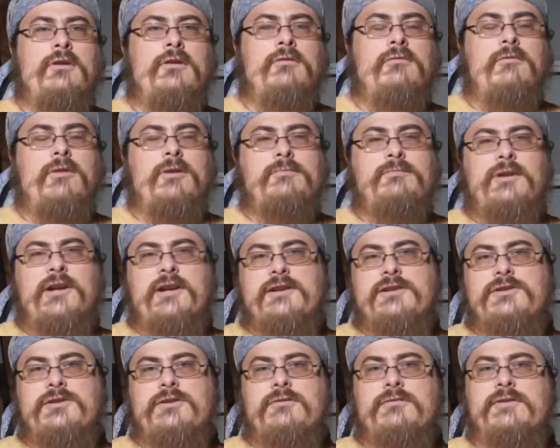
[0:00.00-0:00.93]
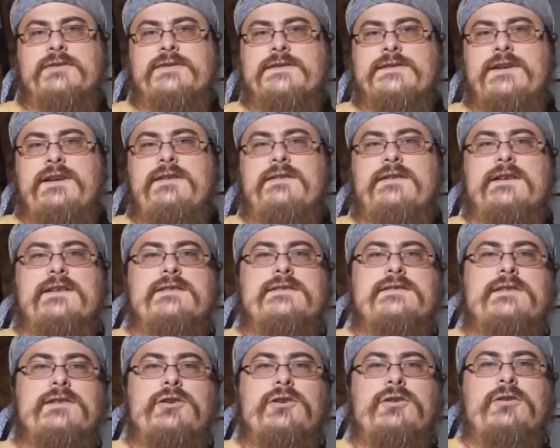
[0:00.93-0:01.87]
One place you will see
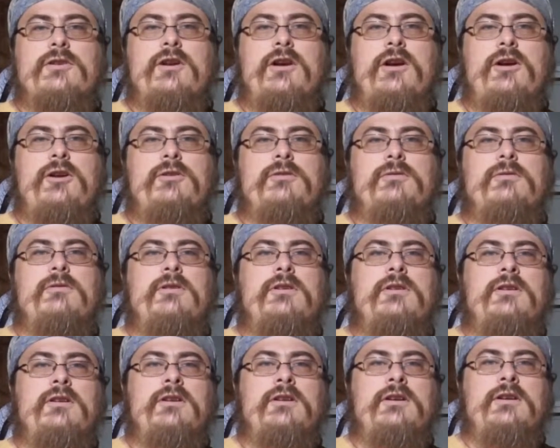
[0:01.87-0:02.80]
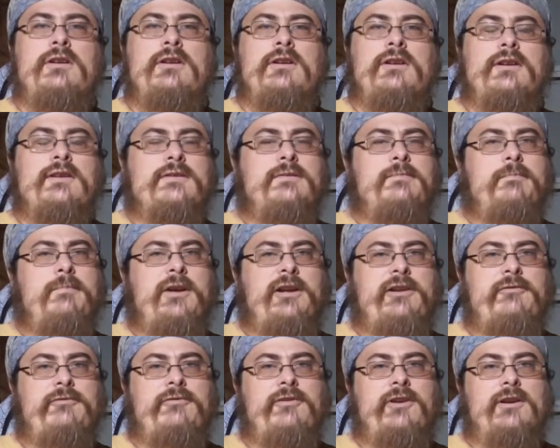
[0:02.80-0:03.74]
this in your code is
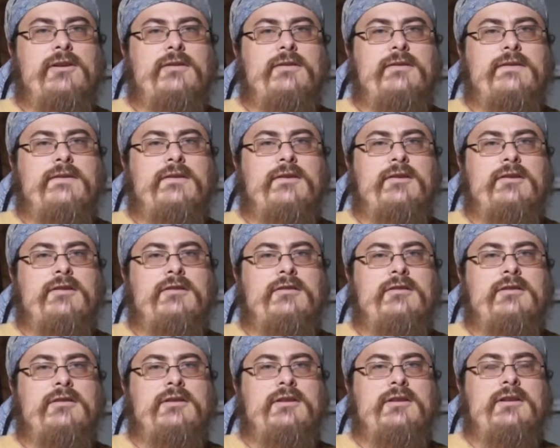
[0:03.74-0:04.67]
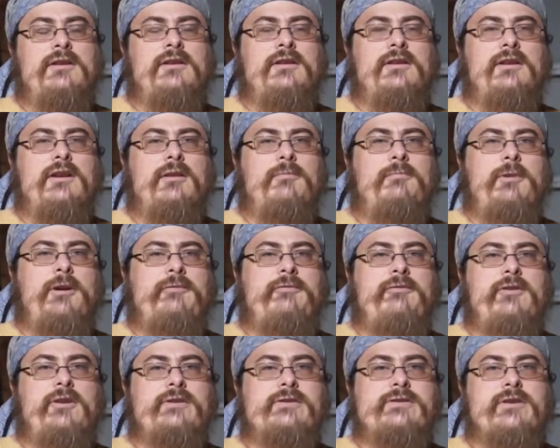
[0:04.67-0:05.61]
bit fields. Now, bit
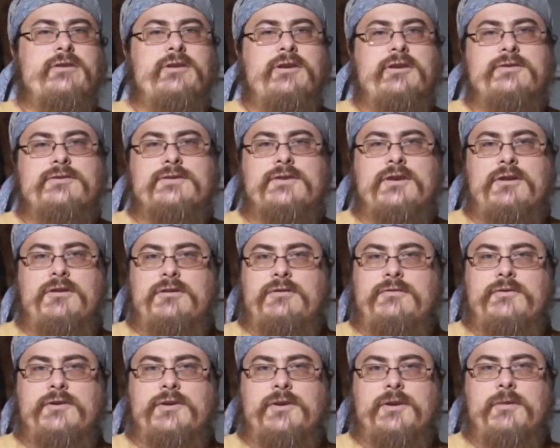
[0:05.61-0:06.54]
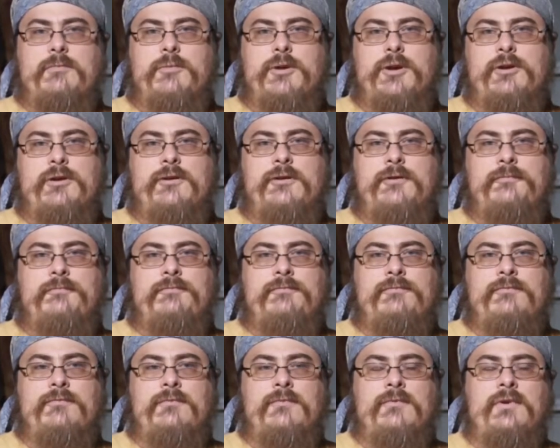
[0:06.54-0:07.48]
fields are used all over the computer.
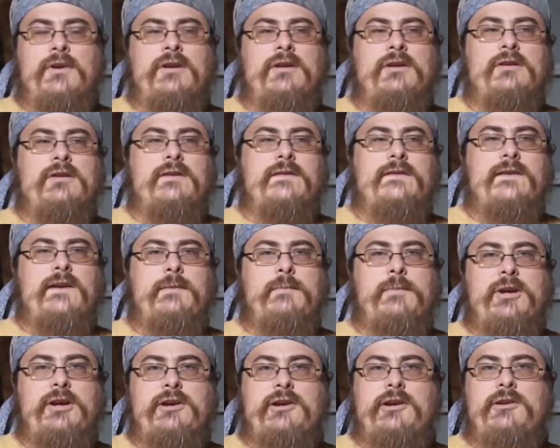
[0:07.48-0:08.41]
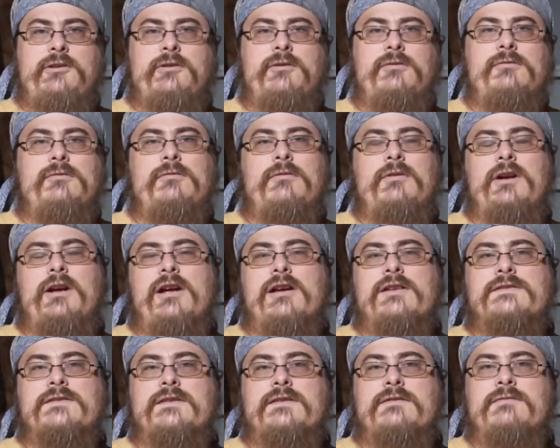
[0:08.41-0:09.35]
The CPU
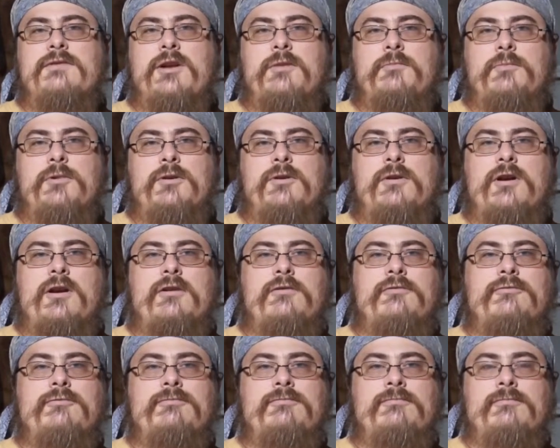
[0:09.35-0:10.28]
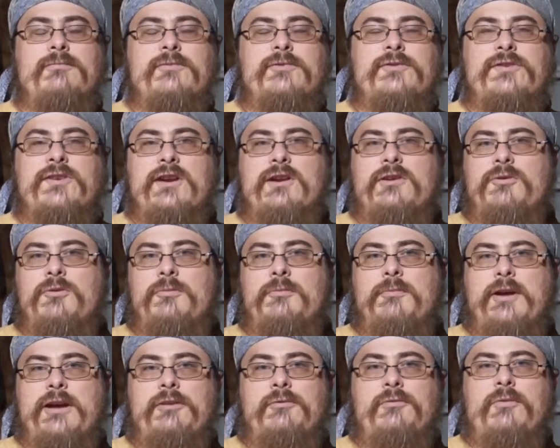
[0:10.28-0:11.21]
has a number of
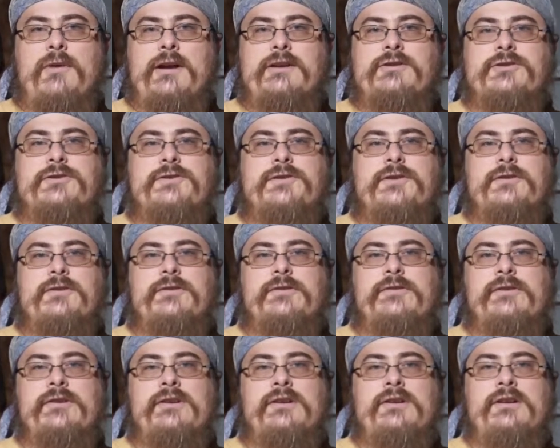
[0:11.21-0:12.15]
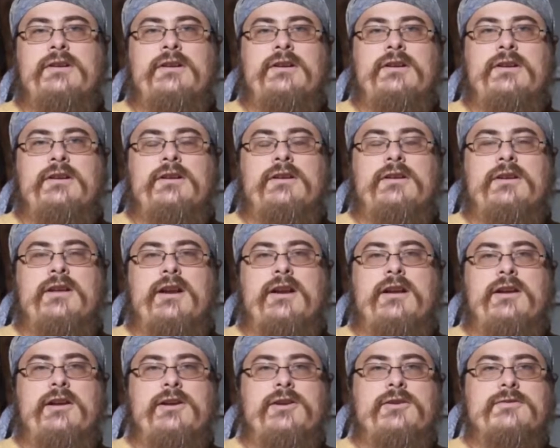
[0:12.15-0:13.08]
single-bit registers that
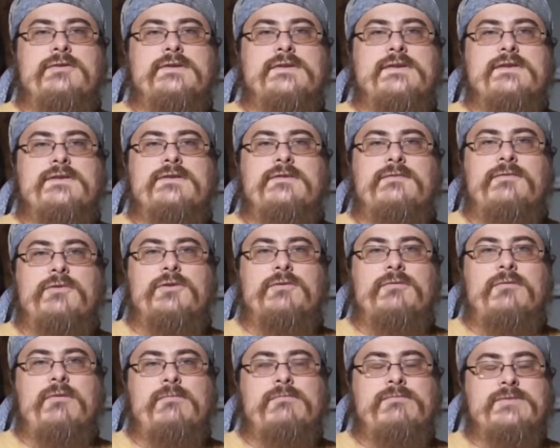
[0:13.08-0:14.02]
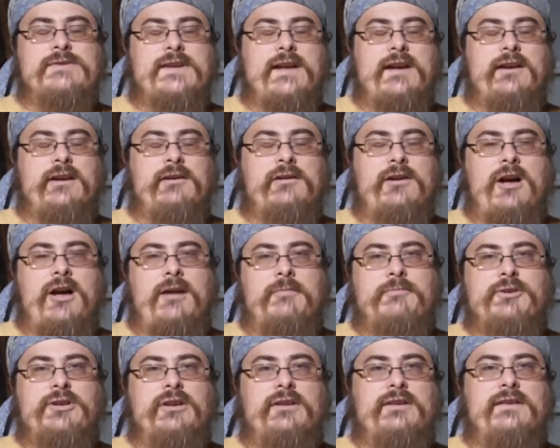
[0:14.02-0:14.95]
it uses for setting
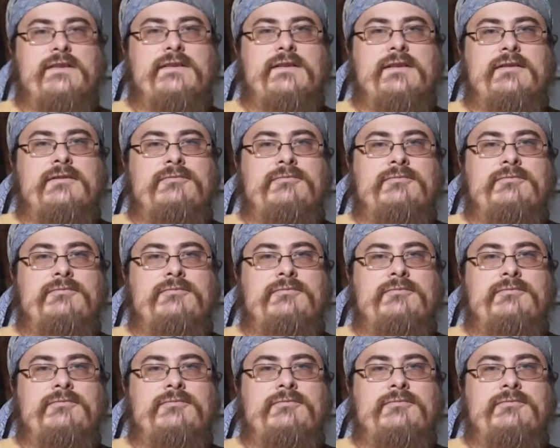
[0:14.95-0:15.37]
options.